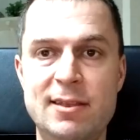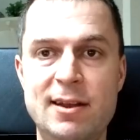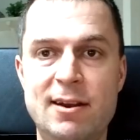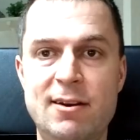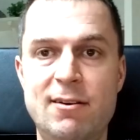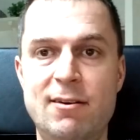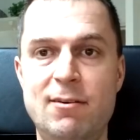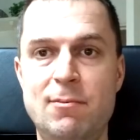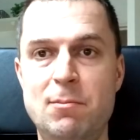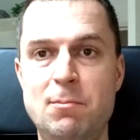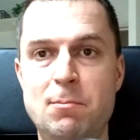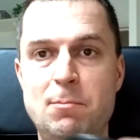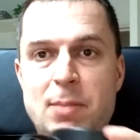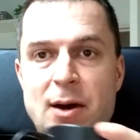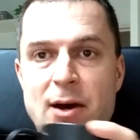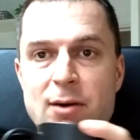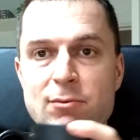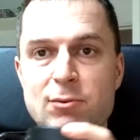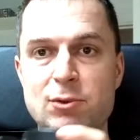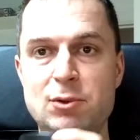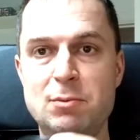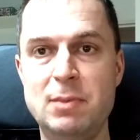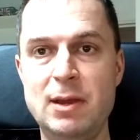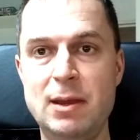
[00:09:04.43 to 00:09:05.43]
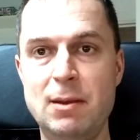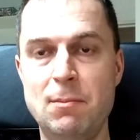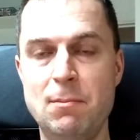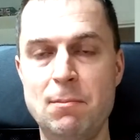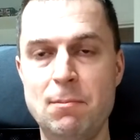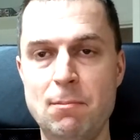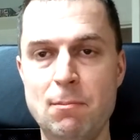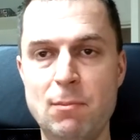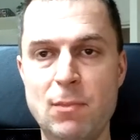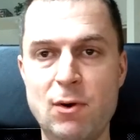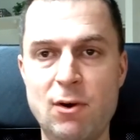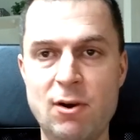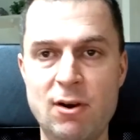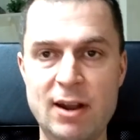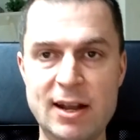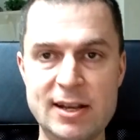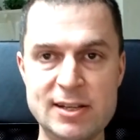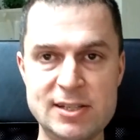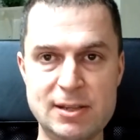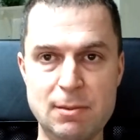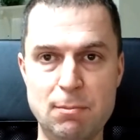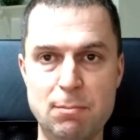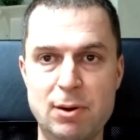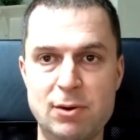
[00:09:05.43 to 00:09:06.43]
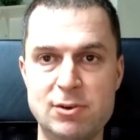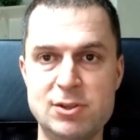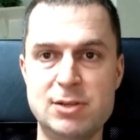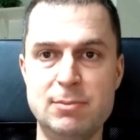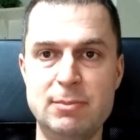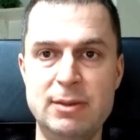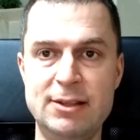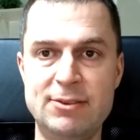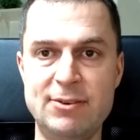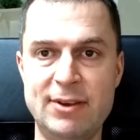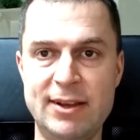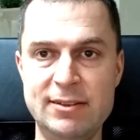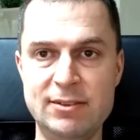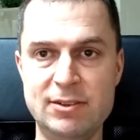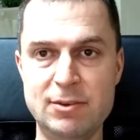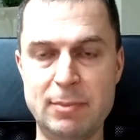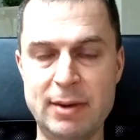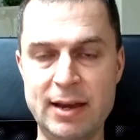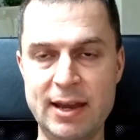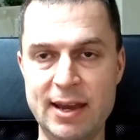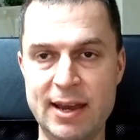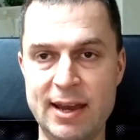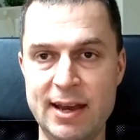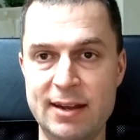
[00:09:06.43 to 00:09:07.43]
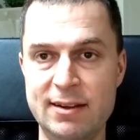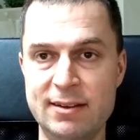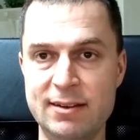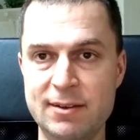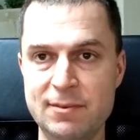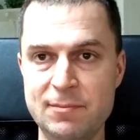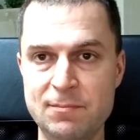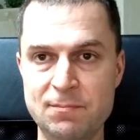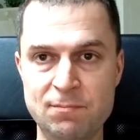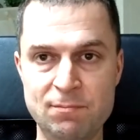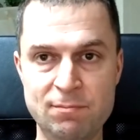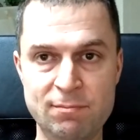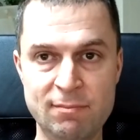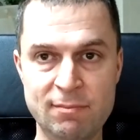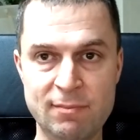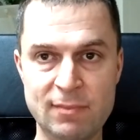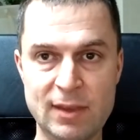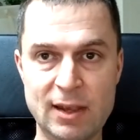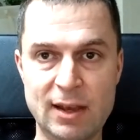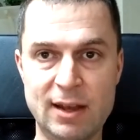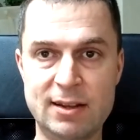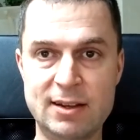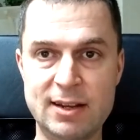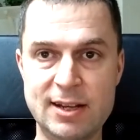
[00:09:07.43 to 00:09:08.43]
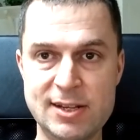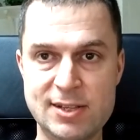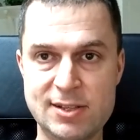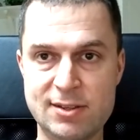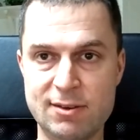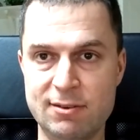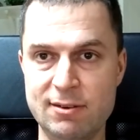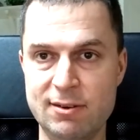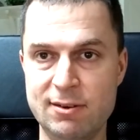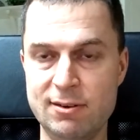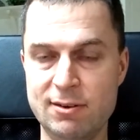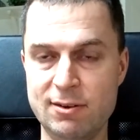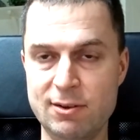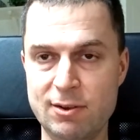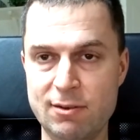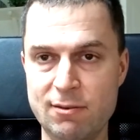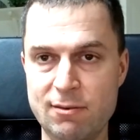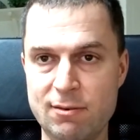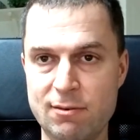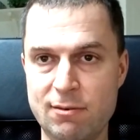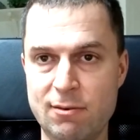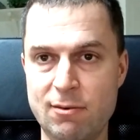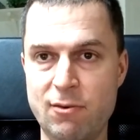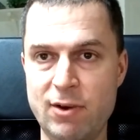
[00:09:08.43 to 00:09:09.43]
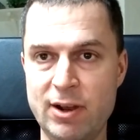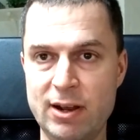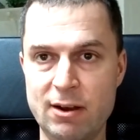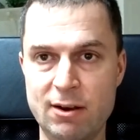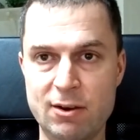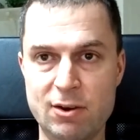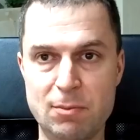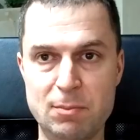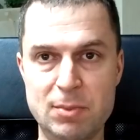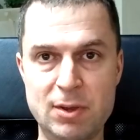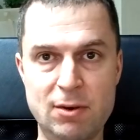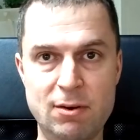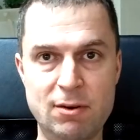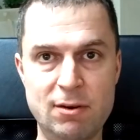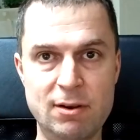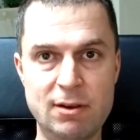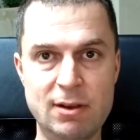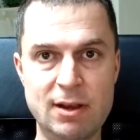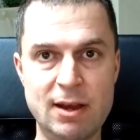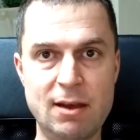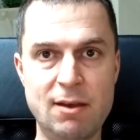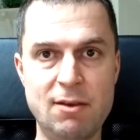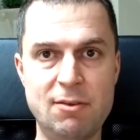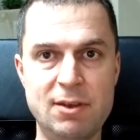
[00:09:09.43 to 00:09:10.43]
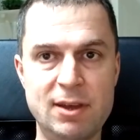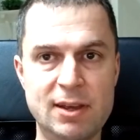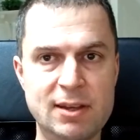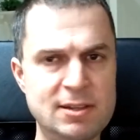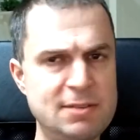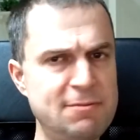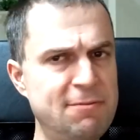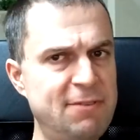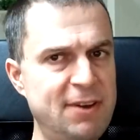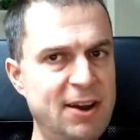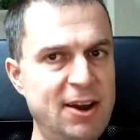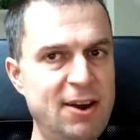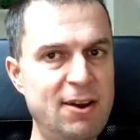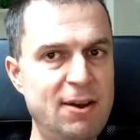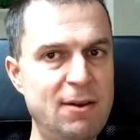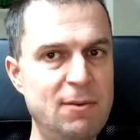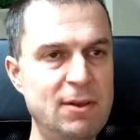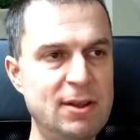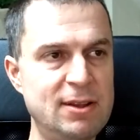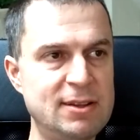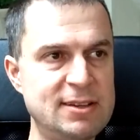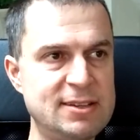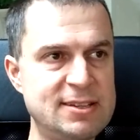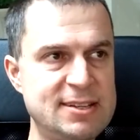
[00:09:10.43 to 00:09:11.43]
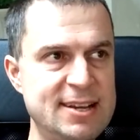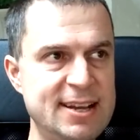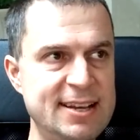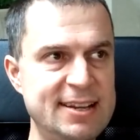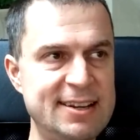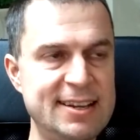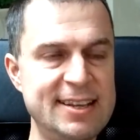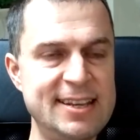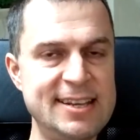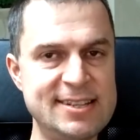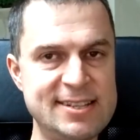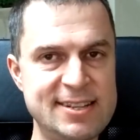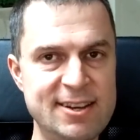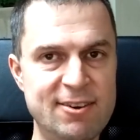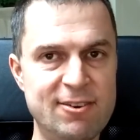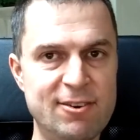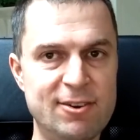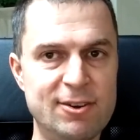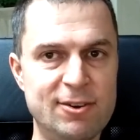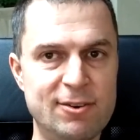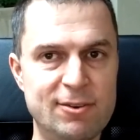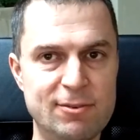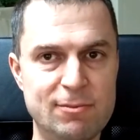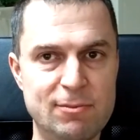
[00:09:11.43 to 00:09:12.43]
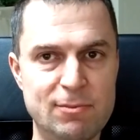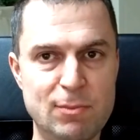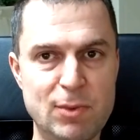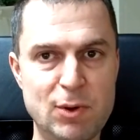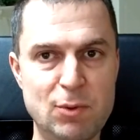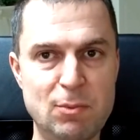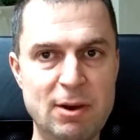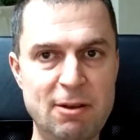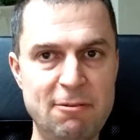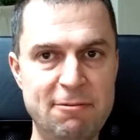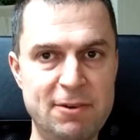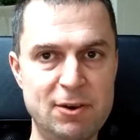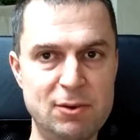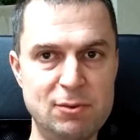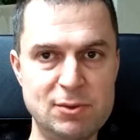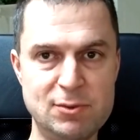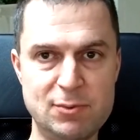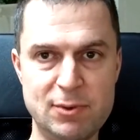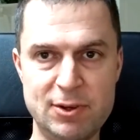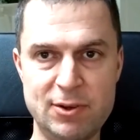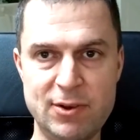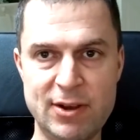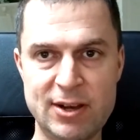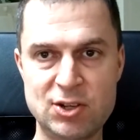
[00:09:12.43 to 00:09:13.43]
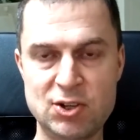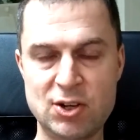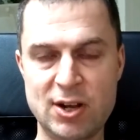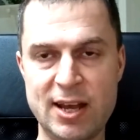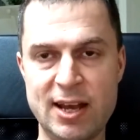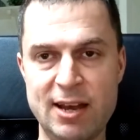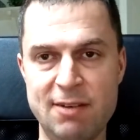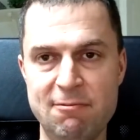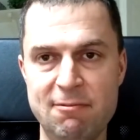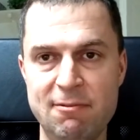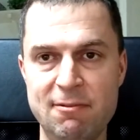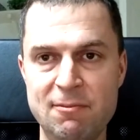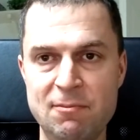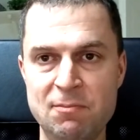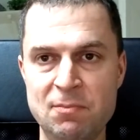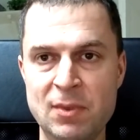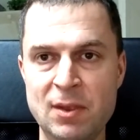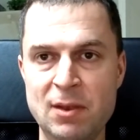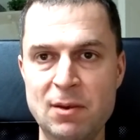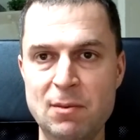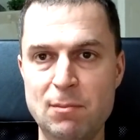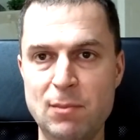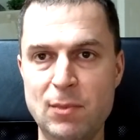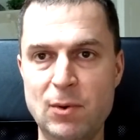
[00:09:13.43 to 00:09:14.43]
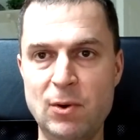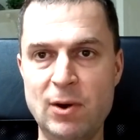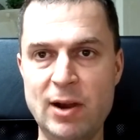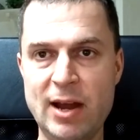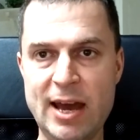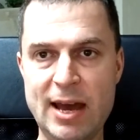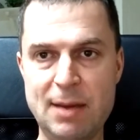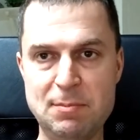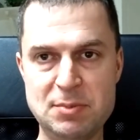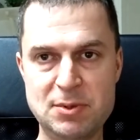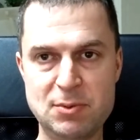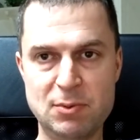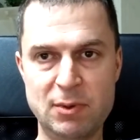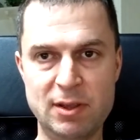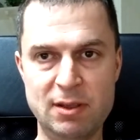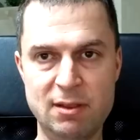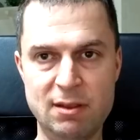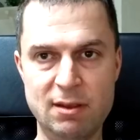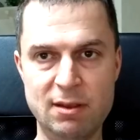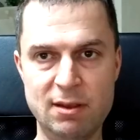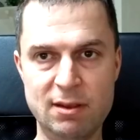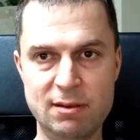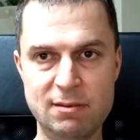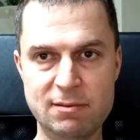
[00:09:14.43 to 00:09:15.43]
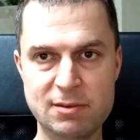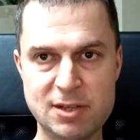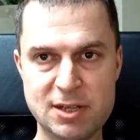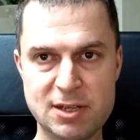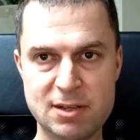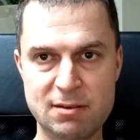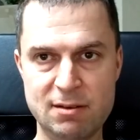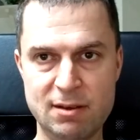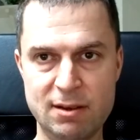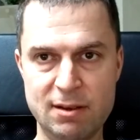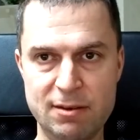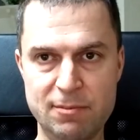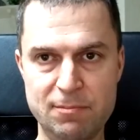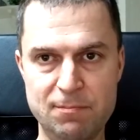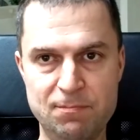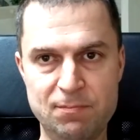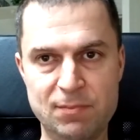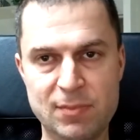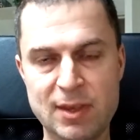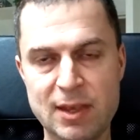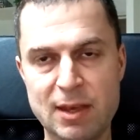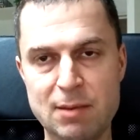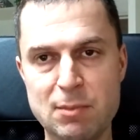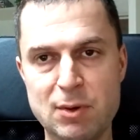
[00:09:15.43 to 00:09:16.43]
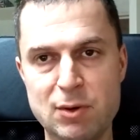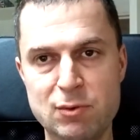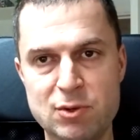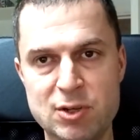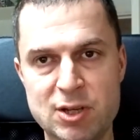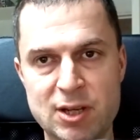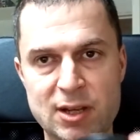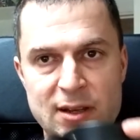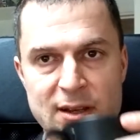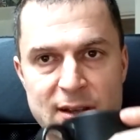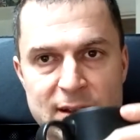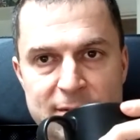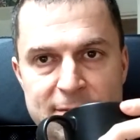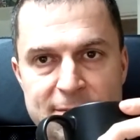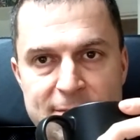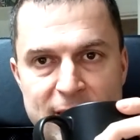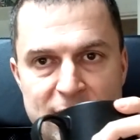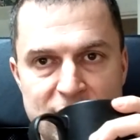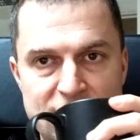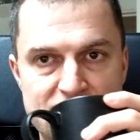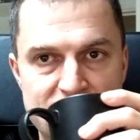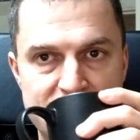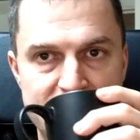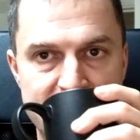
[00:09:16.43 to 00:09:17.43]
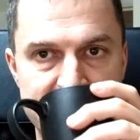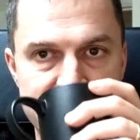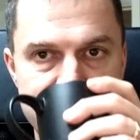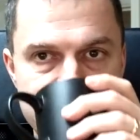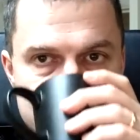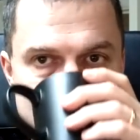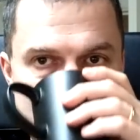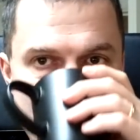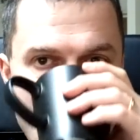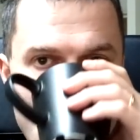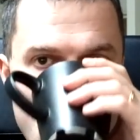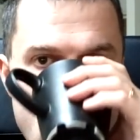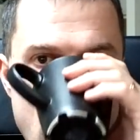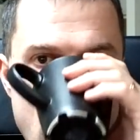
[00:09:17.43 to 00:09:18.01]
mean, they're bound to be more or less impossible to enter by hand, at least on a regular computer. I think it's slightly easier on mobile phones when you actually have more apps with the emoji functions.